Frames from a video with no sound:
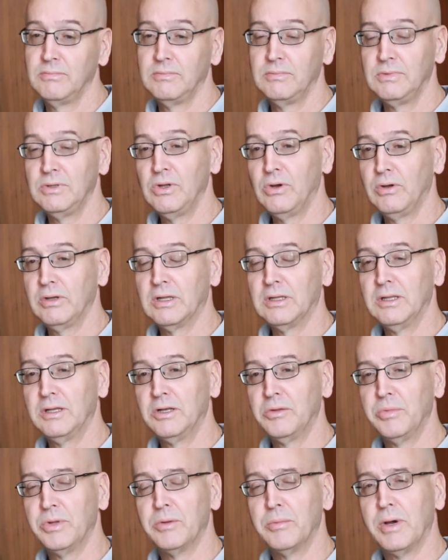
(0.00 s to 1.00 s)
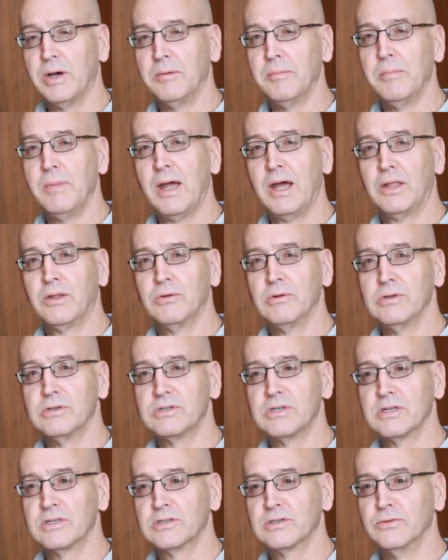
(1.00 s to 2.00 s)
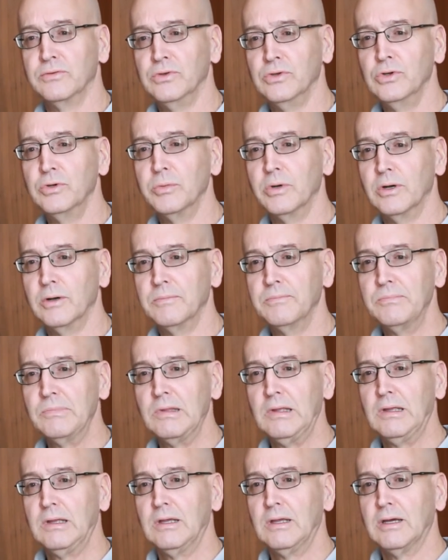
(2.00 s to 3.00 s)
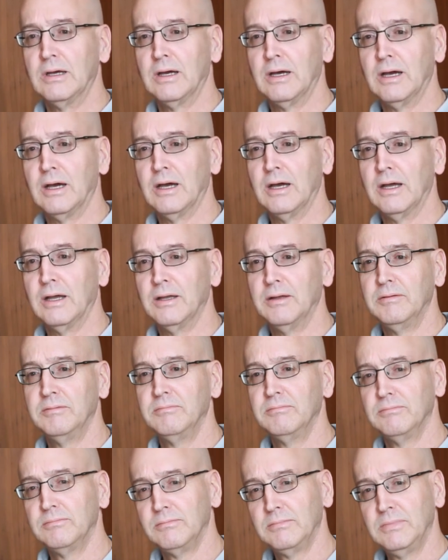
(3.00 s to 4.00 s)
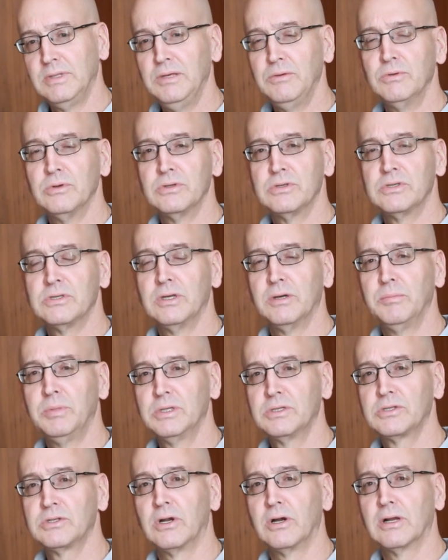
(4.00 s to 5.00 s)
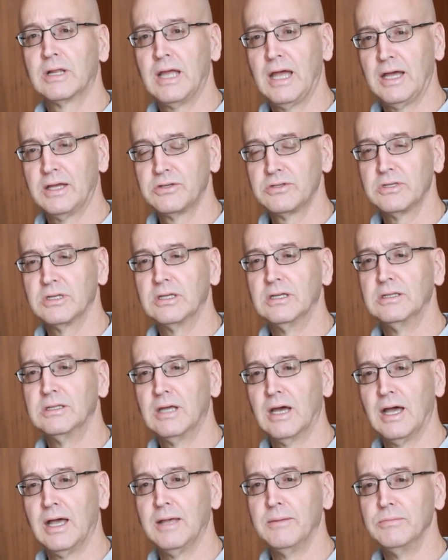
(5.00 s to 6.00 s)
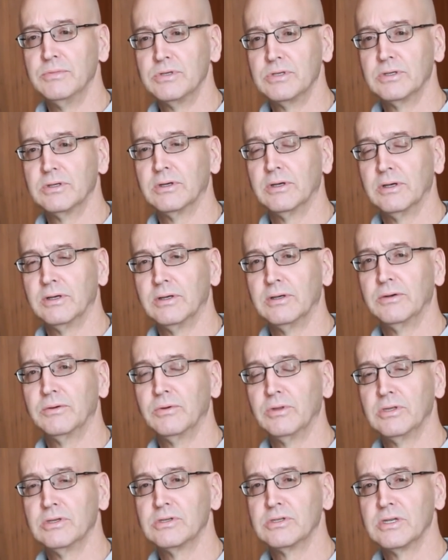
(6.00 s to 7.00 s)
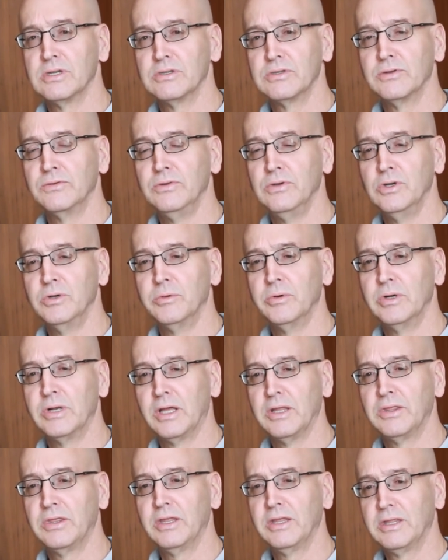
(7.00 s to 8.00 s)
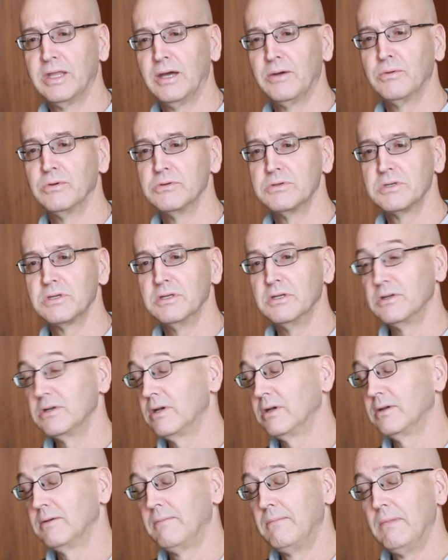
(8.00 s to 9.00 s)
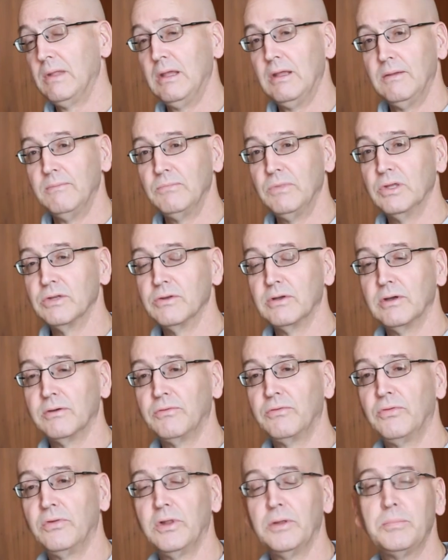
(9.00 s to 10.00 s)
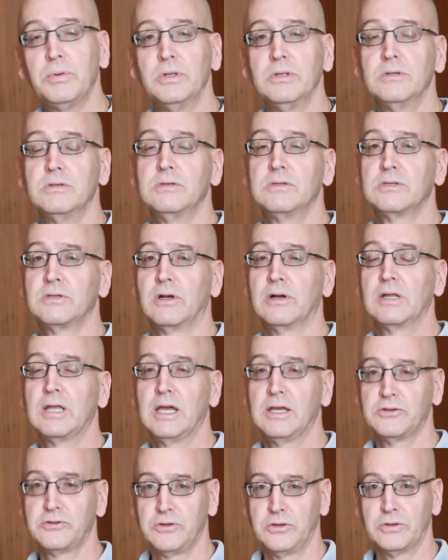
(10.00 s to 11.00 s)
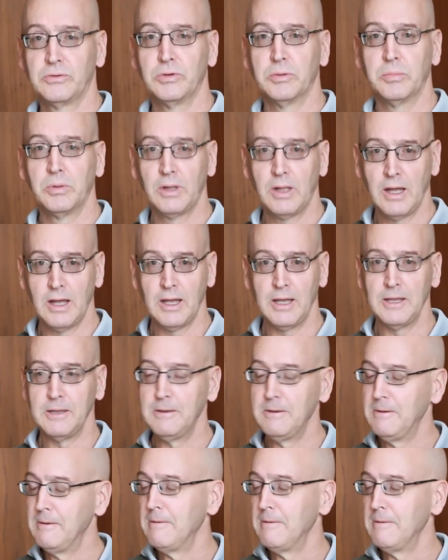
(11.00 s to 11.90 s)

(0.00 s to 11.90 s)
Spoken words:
knowing a little bit about Mallory's sense of humor, he was a bit sarcastic at times with his sense of humor, and I think that was a flippant, sarcastic reply